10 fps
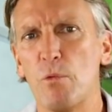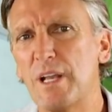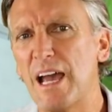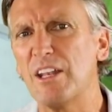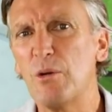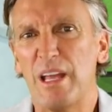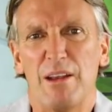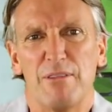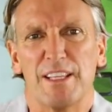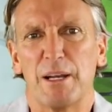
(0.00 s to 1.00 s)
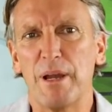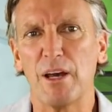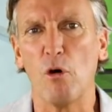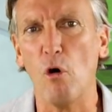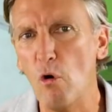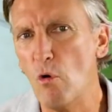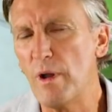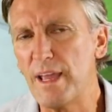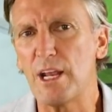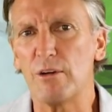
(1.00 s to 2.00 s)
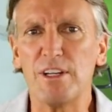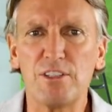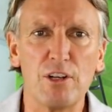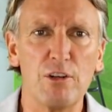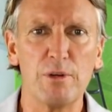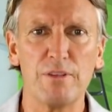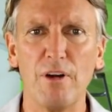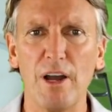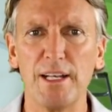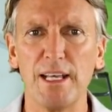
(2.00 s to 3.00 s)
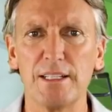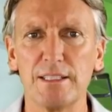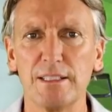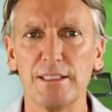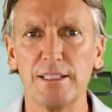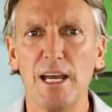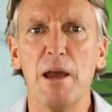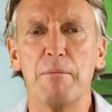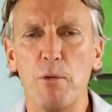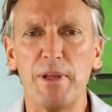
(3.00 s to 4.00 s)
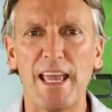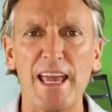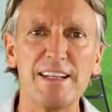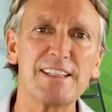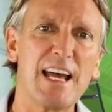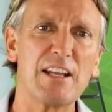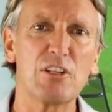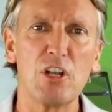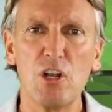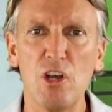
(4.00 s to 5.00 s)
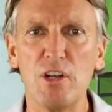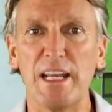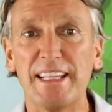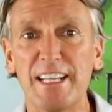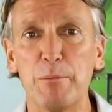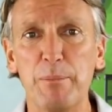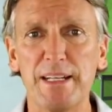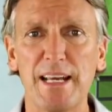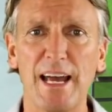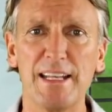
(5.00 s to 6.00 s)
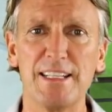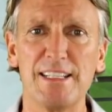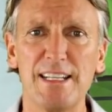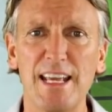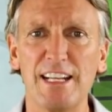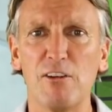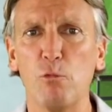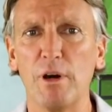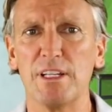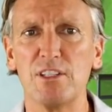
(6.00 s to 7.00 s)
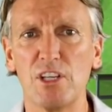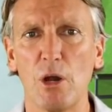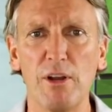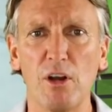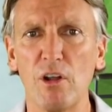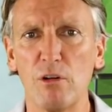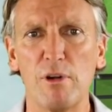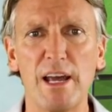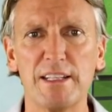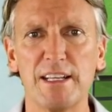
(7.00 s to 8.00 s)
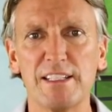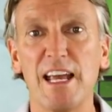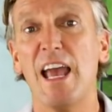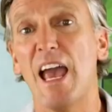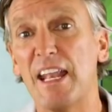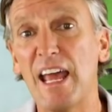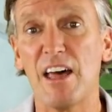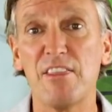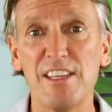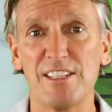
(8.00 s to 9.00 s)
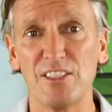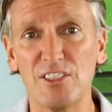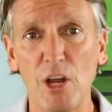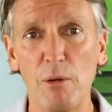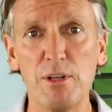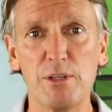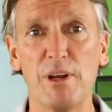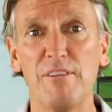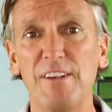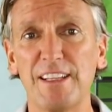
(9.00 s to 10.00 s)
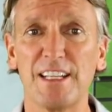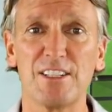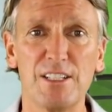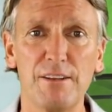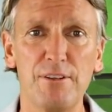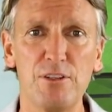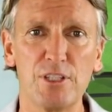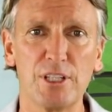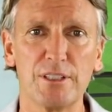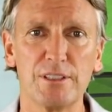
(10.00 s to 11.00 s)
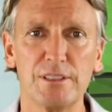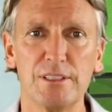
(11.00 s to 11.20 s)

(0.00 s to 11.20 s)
We can't know everything about all areas to do with finance, but we can start to learn and get a better understanding of what is going on around us and how this is going to affect us in the future.